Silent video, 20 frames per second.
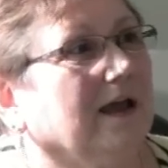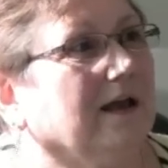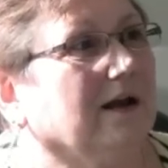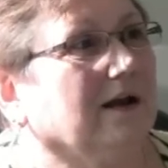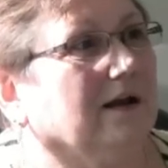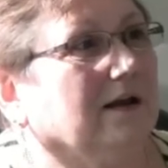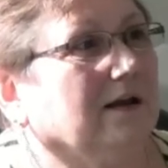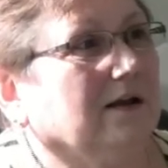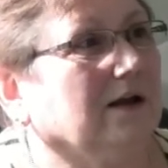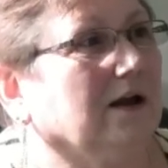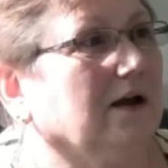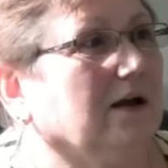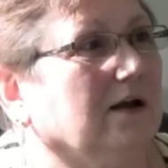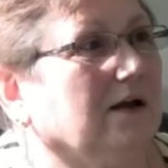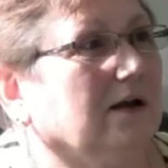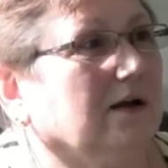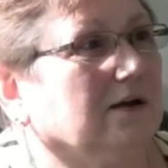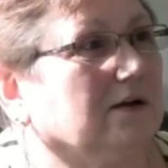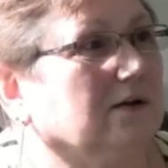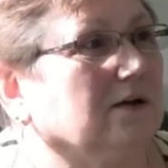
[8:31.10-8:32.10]
at
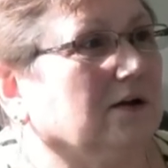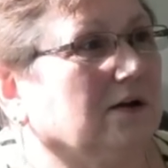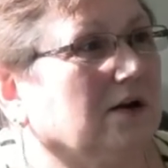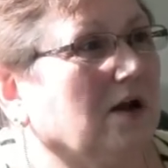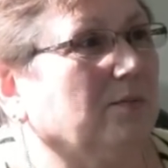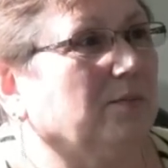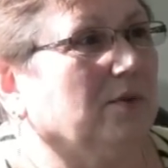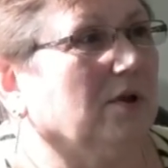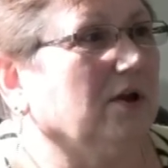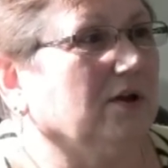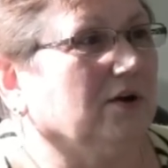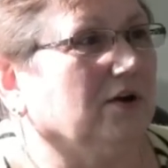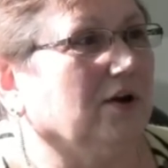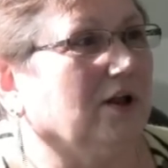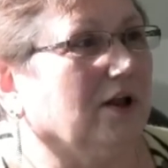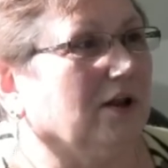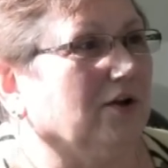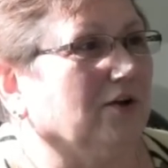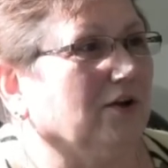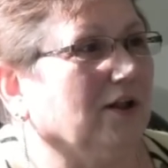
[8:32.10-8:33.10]
a couple
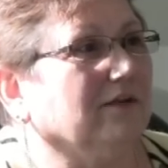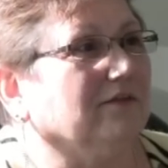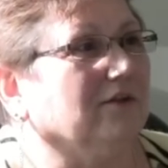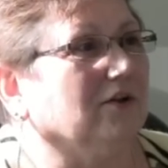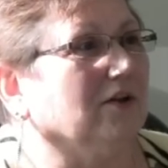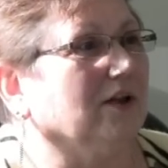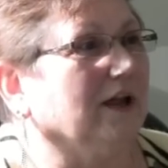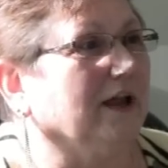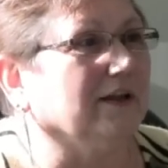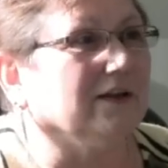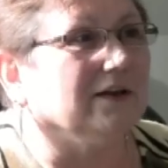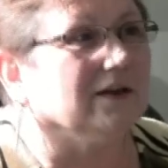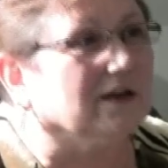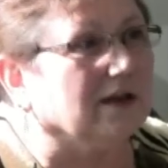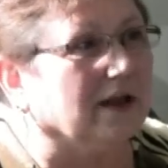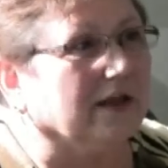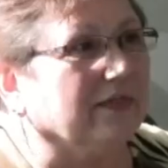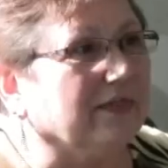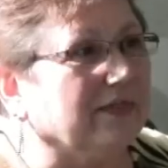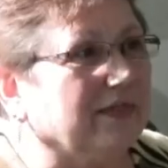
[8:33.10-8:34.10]
$100 level and
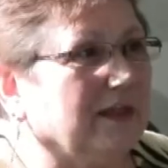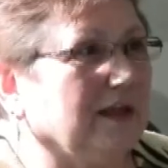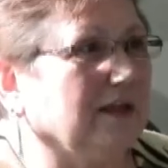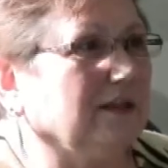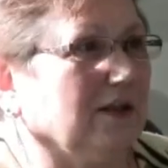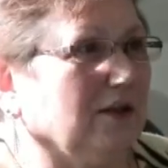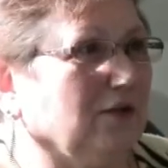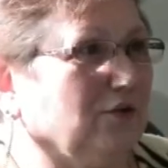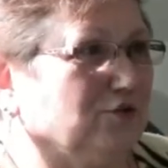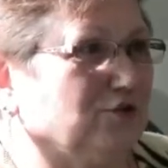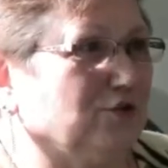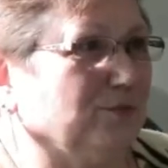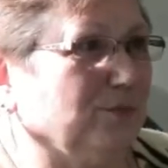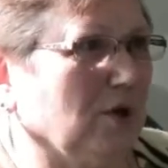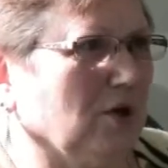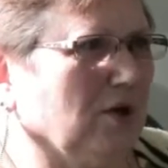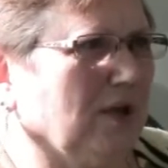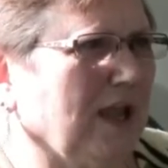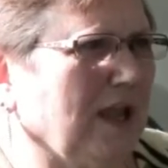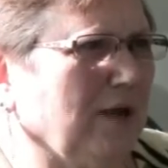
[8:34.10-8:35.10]
think that you should
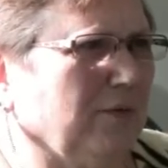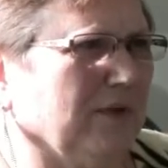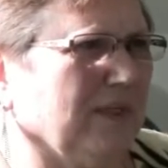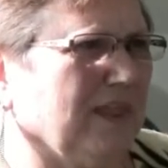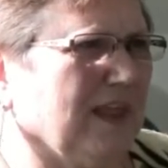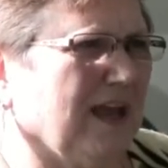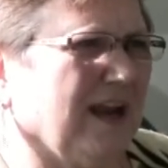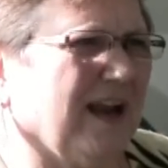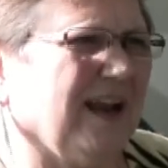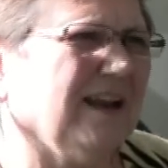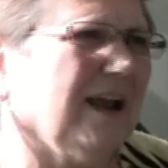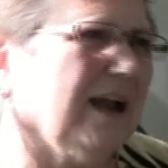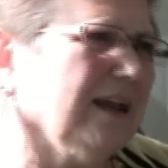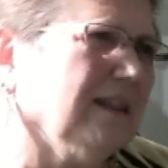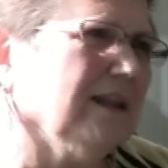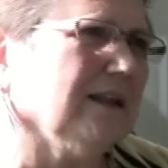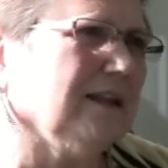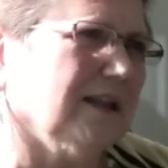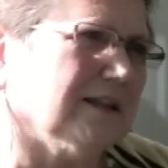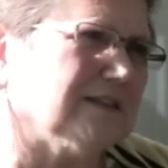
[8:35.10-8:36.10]
be okay with that. I
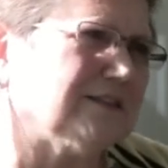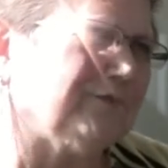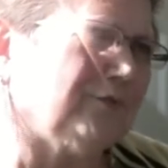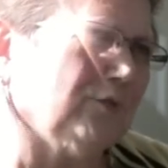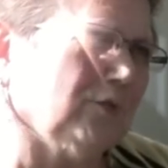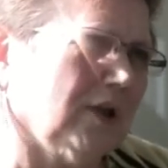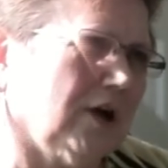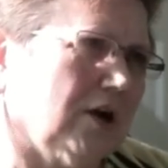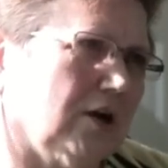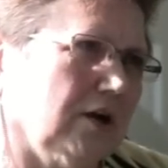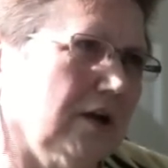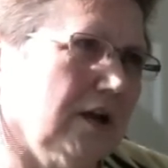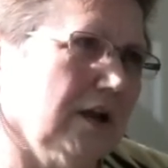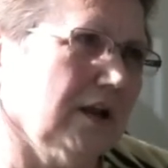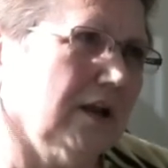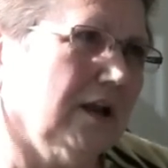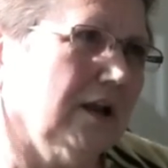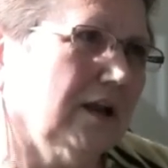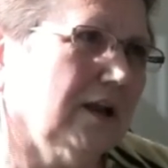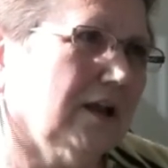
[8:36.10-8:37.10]
think that's foolhardy.